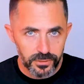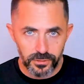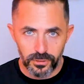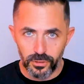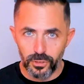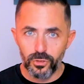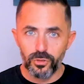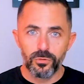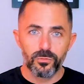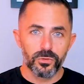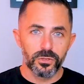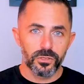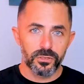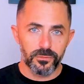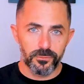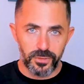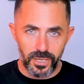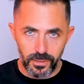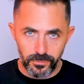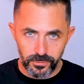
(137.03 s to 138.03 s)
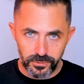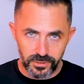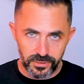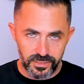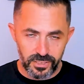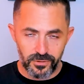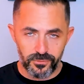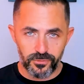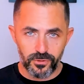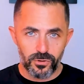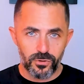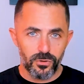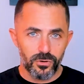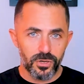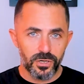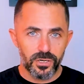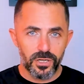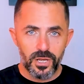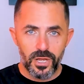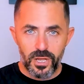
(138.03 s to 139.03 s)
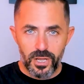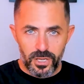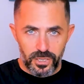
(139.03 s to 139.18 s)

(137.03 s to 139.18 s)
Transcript: Loom will be able to self-record